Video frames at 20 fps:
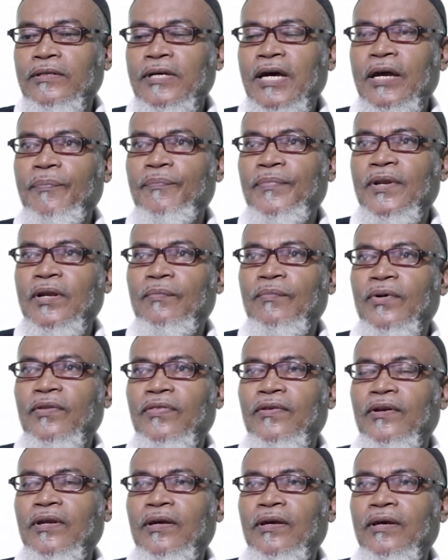Type number
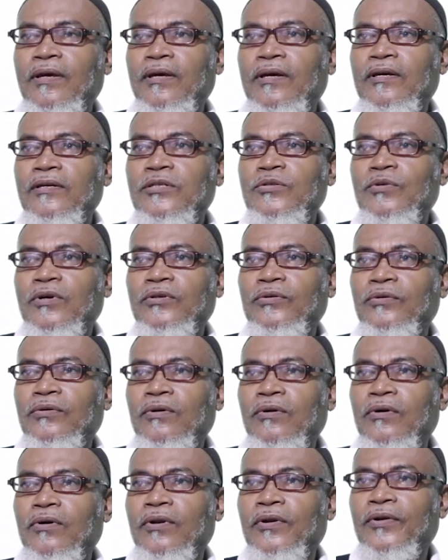three is what we
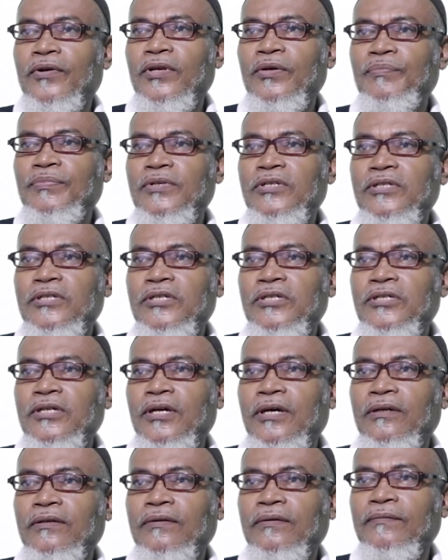call
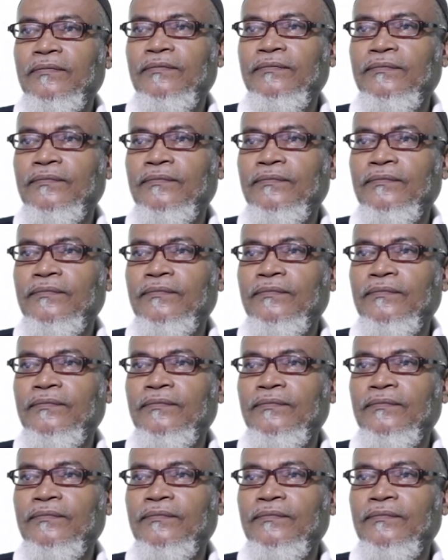repetition.